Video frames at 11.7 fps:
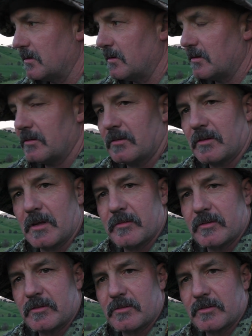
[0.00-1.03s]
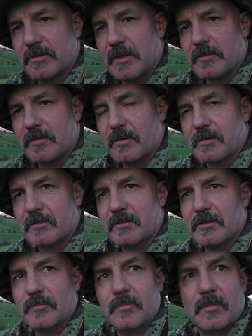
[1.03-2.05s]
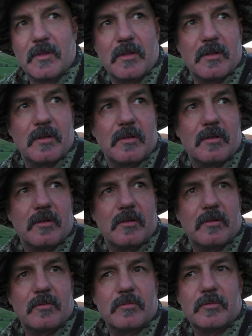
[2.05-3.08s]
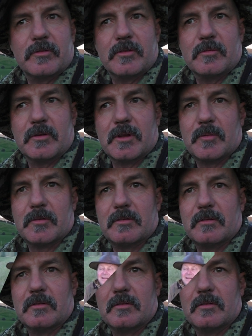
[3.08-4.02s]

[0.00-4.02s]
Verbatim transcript: it's not over until the death knock. So we'll see what happens.